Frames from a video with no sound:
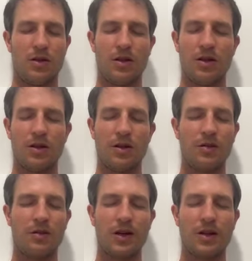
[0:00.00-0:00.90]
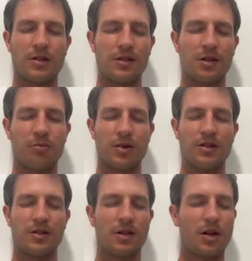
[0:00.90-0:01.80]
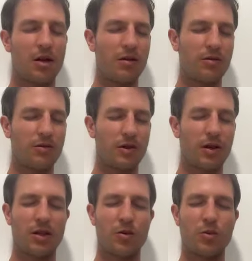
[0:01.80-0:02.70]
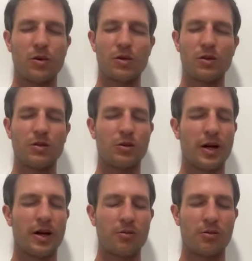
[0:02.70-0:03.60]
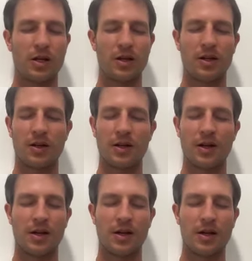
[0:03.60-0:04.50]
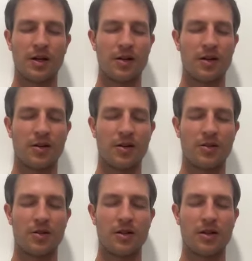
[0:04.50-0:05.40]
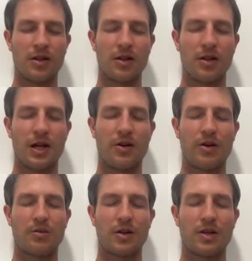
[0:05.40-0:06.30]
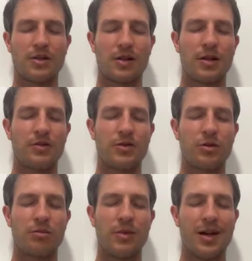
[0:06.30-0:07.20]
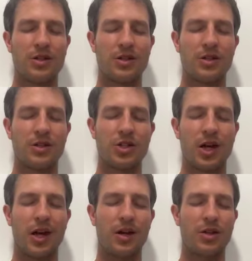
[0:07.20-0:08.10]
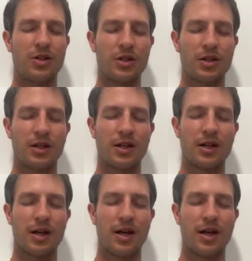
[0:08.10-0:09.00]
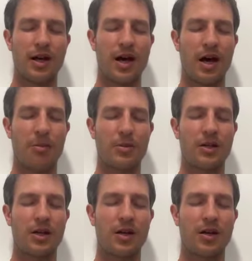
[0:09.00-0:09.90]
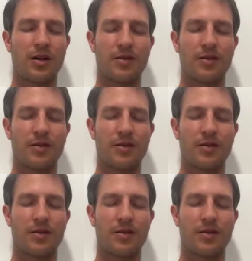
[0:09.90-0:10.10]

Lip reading: Feeling the effects on myself, on the world around me. Really allowing myself to imagine the change happening.